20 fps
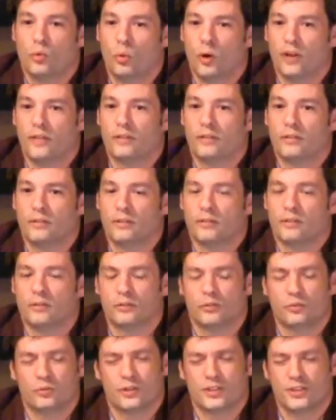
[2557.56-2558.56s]
one,
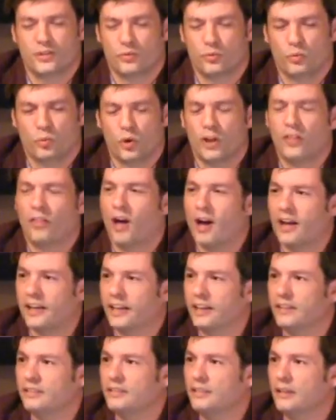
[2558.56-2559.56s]
was
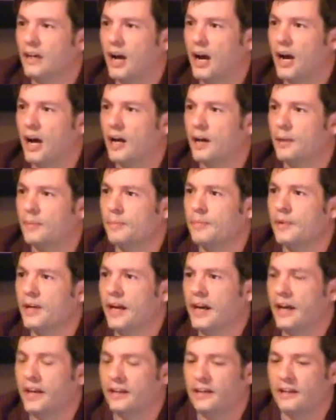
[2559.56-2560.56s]
OneLogin, um,
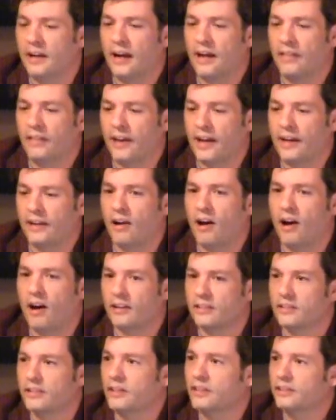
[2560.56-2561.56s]
and I like
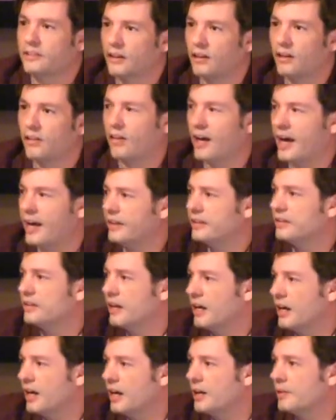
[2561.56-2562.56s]
Okta a lot.
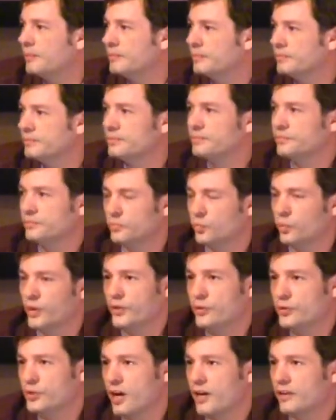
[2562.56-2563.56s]
Um,
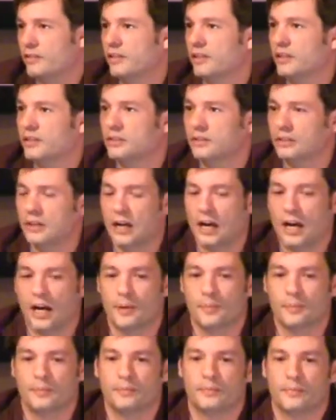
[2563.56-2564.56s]
we use Okta.
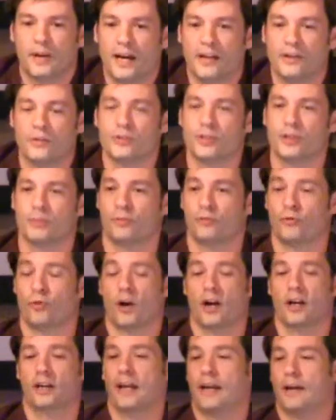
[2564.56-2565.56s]
Um, I used it
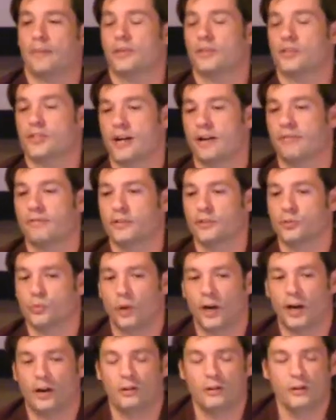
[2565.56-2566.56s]
before I came to Jamf
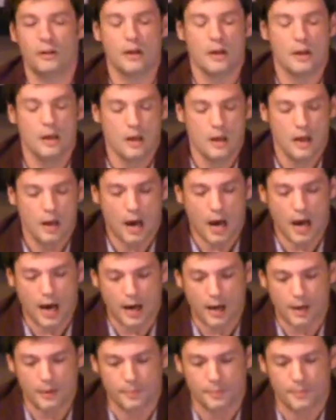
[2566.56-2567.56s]
as well.
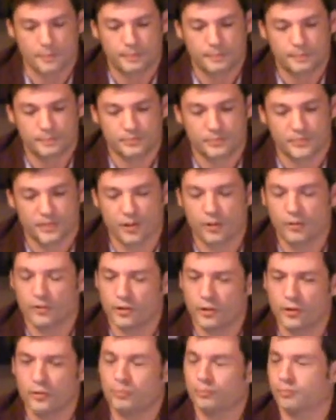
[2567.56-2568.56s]

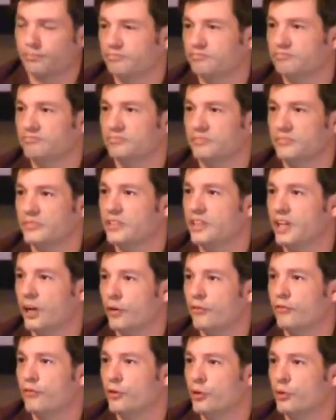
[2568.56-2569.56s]
there, there you
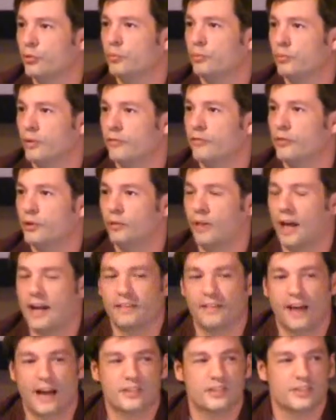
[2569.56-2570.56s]
know, a few, a few
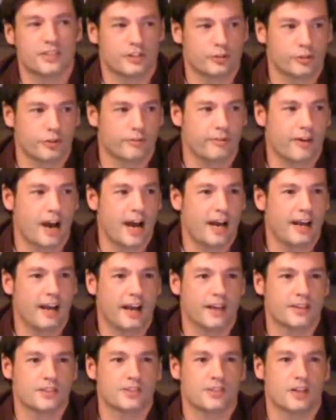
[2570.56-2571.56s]
like that.
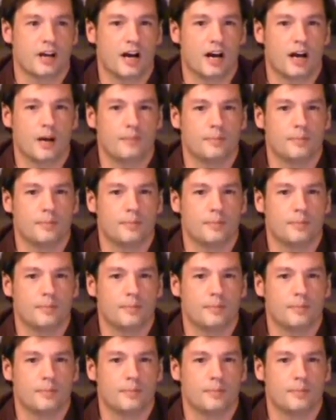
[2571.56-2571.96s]
Centrify has